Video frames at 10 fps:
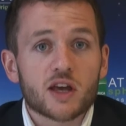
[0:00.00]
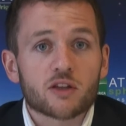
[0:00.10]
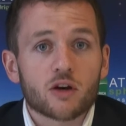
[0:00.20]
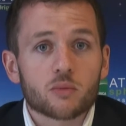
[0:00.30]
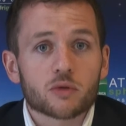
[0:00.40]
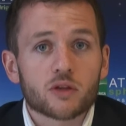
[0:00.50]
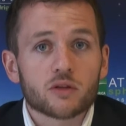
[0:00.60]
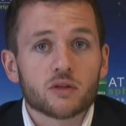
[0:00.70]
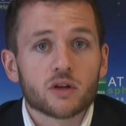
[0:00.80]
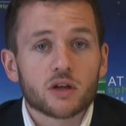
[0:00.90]
setup
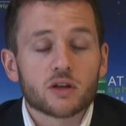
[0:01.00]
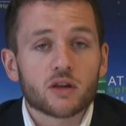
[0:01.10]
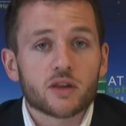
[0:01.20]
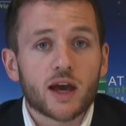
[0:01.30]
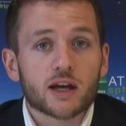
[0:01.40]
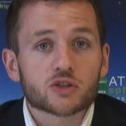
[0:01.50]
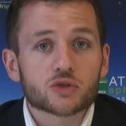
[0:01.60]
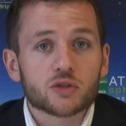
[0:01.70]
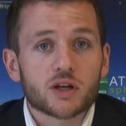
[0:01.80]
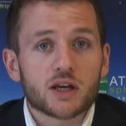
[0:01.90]
than, than the
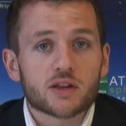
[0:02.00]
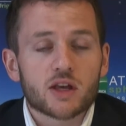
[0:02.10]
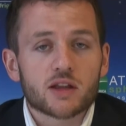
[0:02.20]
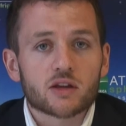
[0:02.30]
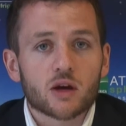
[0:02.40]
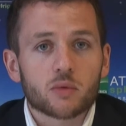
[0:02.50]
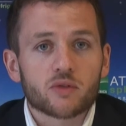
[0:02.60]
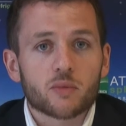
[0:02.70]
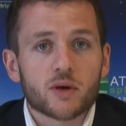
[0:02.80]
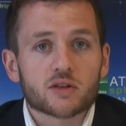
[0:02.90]
actual uh, setting up
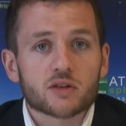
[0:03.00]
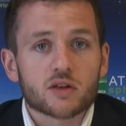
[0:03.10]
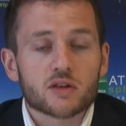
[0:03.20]
of the business